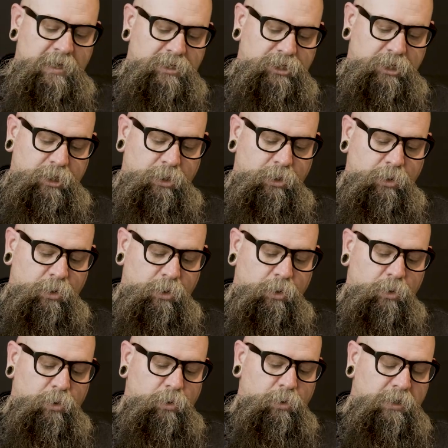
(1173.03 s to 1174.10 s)

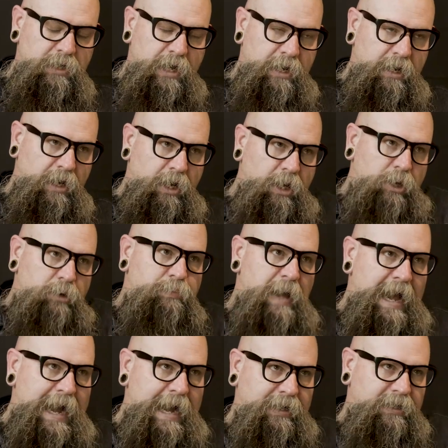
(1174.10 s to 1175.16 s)
to kind of
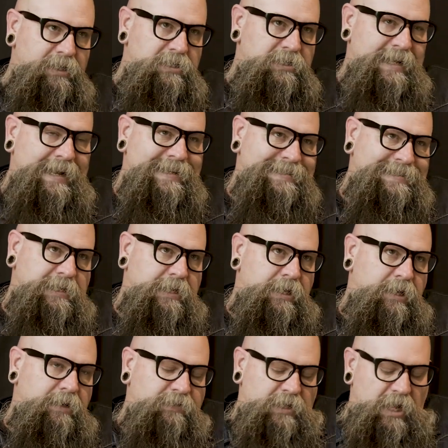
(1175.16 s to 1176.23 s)
unpack this idea
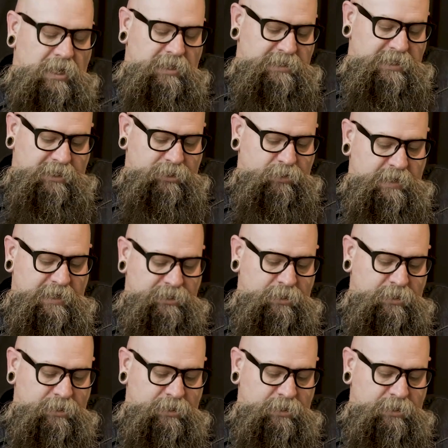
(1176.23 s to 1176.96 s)
of context, right?